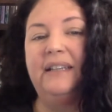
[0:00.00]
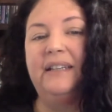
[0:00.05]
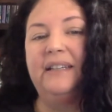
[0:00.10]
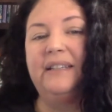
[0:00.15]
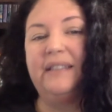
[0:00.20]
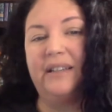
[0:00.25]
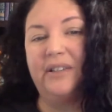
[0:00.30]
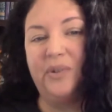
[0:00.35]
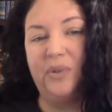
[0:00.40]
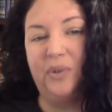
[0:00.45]

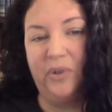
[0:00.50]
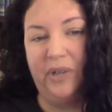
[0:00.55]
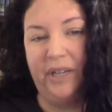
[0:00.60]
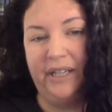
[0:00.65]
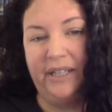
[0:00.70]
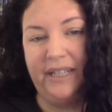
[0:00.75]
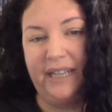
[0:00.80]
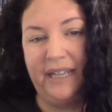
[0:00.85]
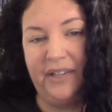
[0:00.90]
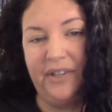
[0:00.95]
sexual
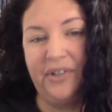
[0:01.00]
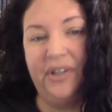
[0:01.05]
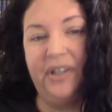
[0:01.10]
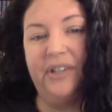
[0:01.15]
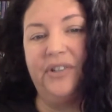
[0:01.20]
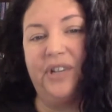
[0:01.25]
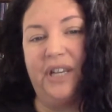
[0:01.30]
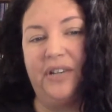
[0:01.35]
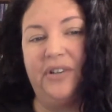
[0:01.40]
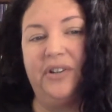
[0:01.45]
orientation,
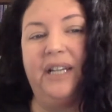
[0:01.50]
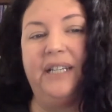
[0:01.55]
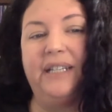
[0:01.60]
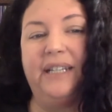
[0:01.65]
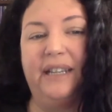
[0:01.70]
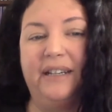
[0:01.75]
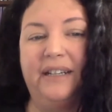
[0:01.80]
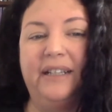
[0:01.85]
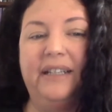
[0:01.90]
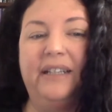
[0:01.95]
and gender identity in